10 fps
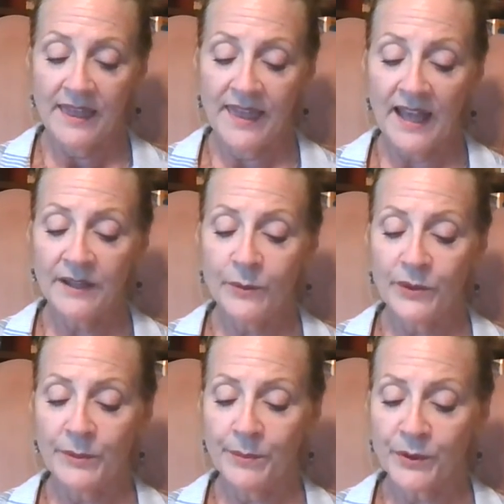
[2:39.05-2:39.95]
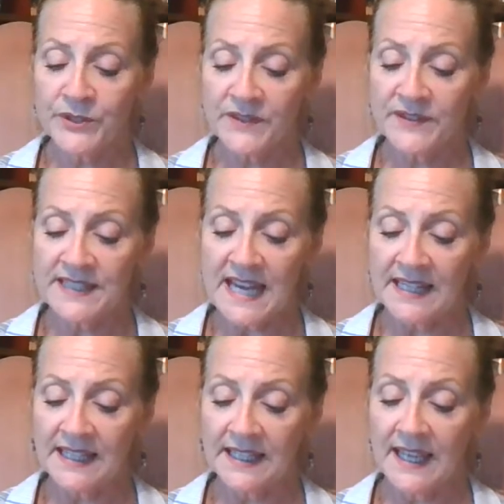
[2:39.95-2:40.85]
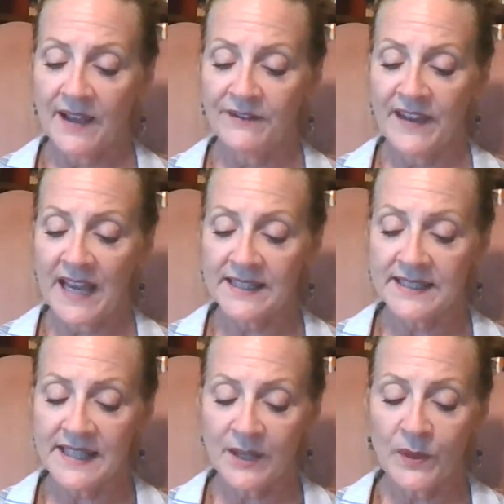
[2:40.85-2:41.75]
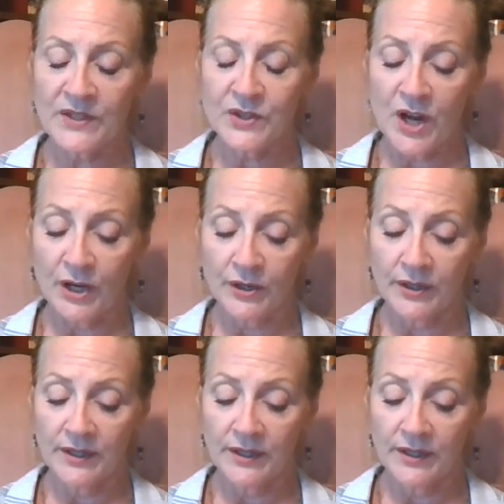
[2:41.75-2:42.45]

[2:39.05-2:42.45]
Then, with a burst of static, Afghanistan went dark.